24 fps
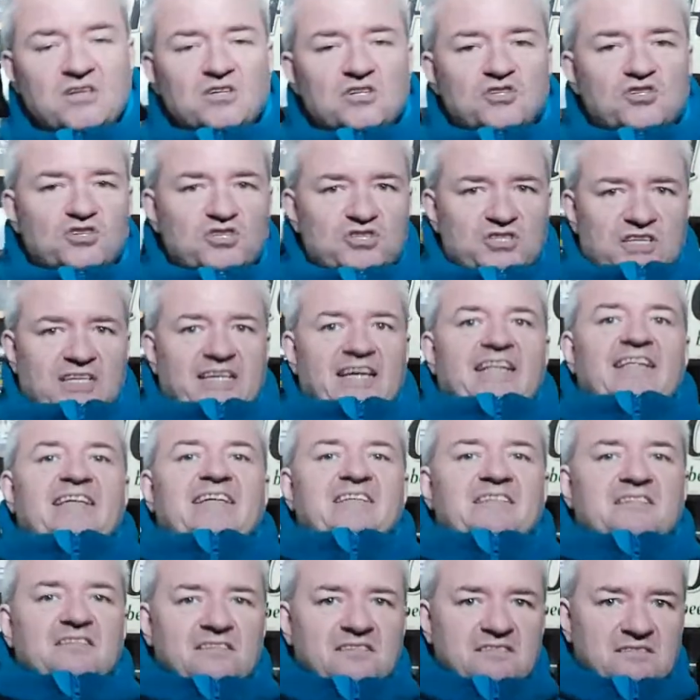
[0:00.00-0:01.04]
just to get
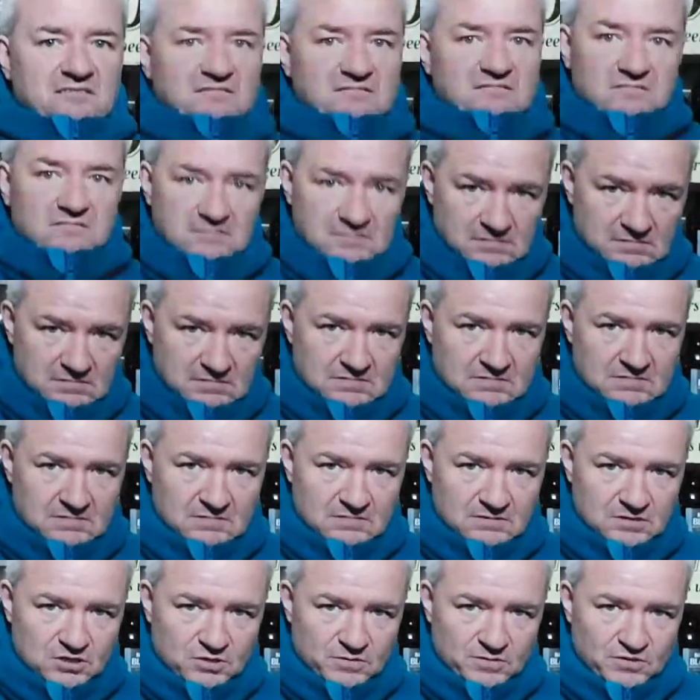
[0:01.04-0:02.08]
it
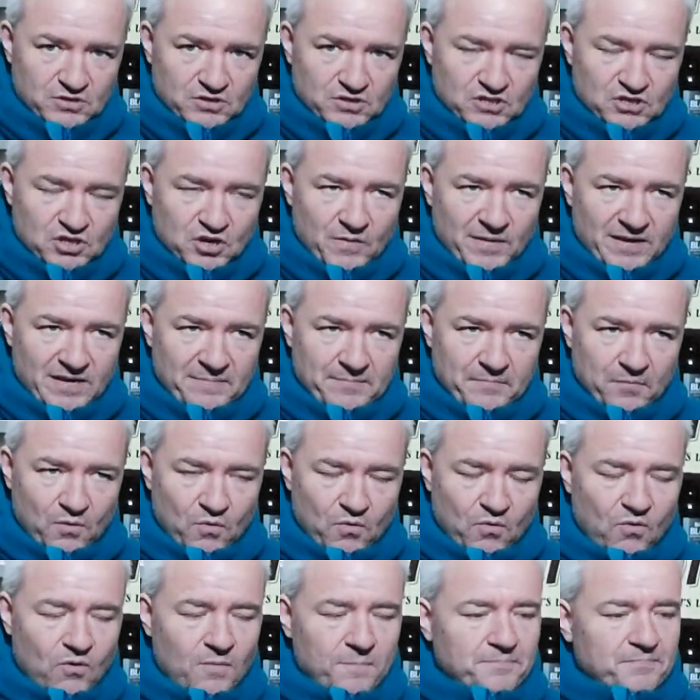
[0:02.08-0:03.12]
so it doesn't go
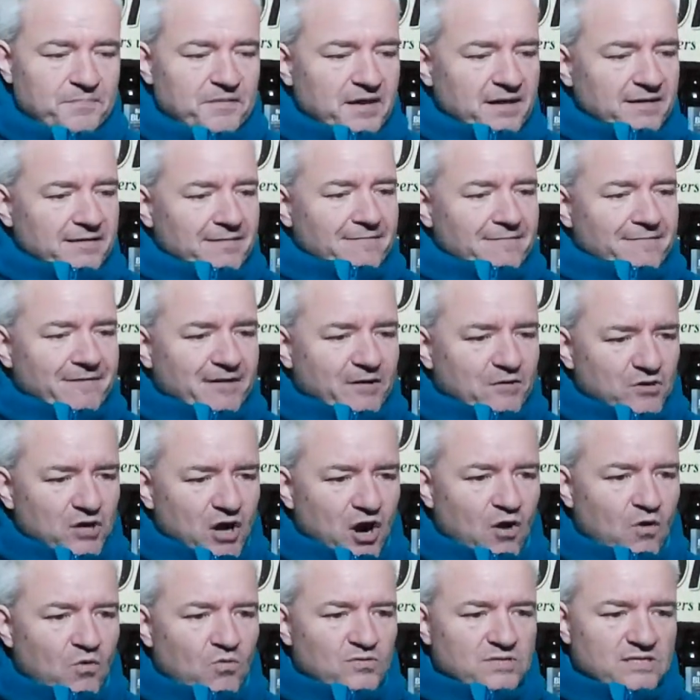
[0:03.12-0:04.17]
anymore. Filled
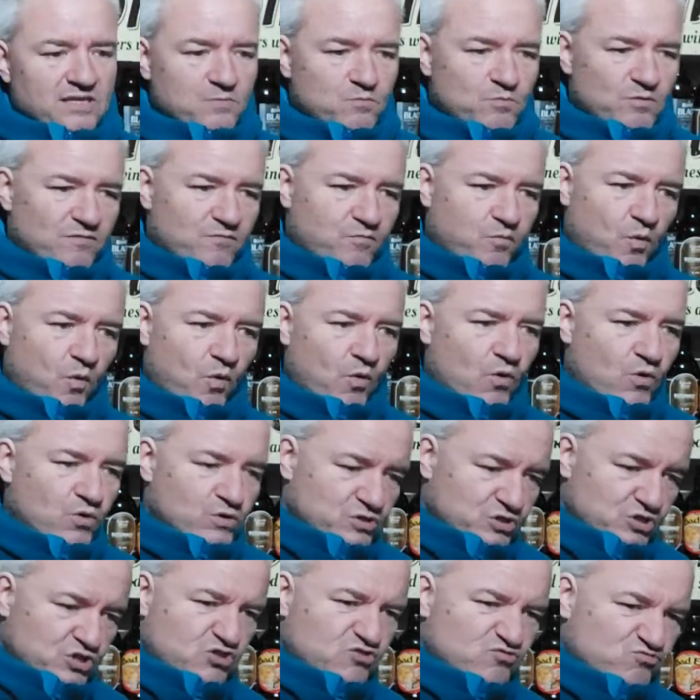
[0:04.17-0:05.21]
holes in with
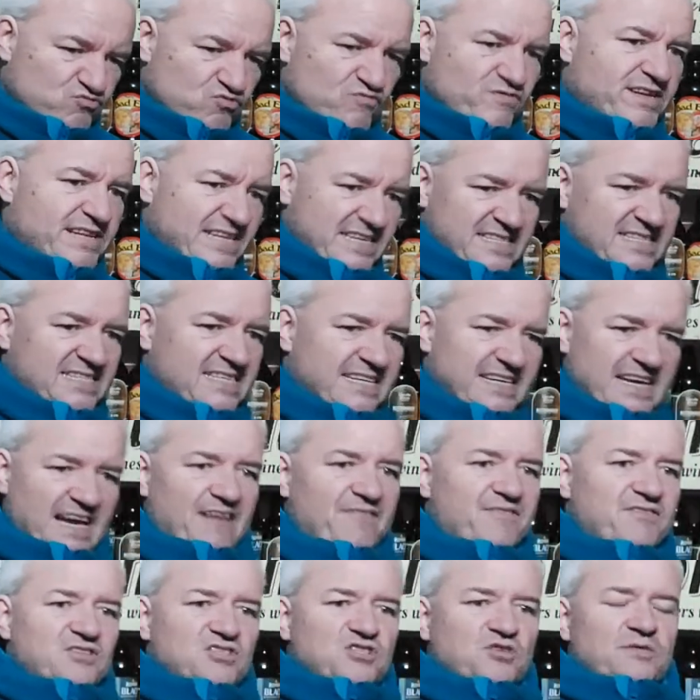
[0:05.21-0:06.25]
ward, screwing it
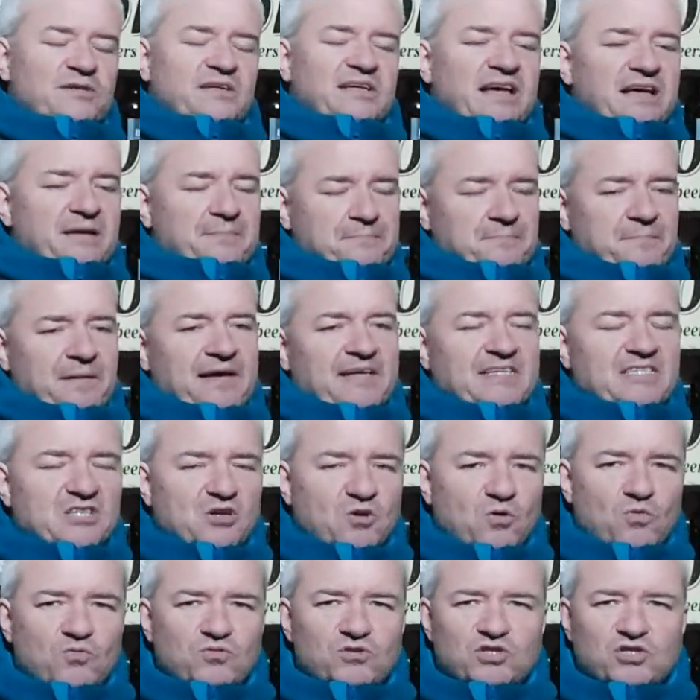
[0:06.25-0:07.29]
together so it makes it
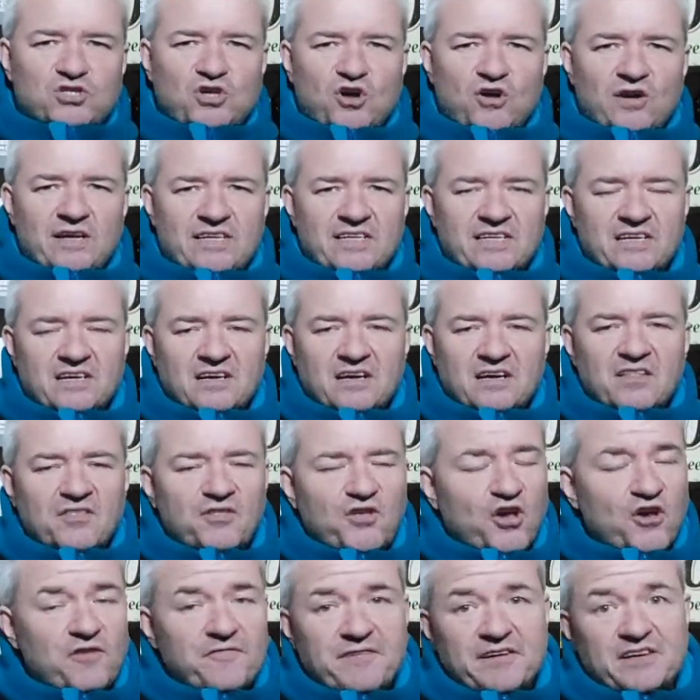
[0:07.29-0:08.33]
all solid. The
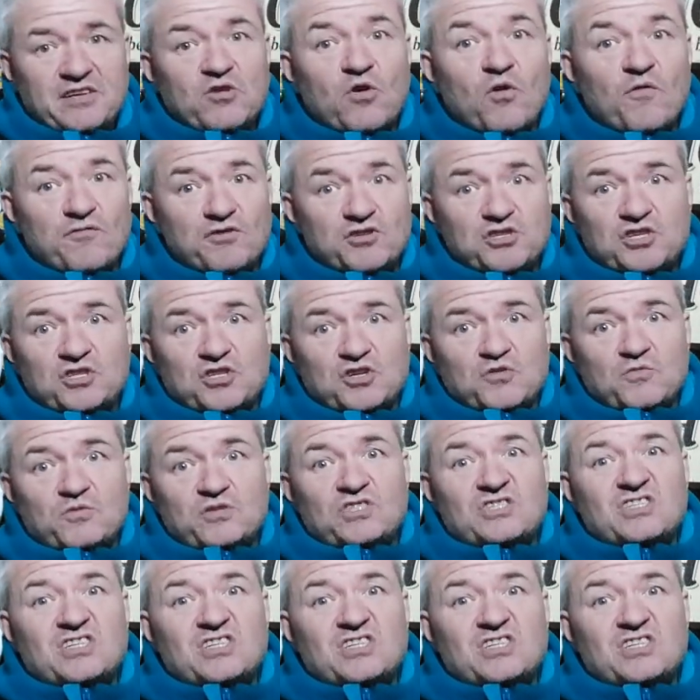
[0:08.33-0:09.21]
only thing other to do is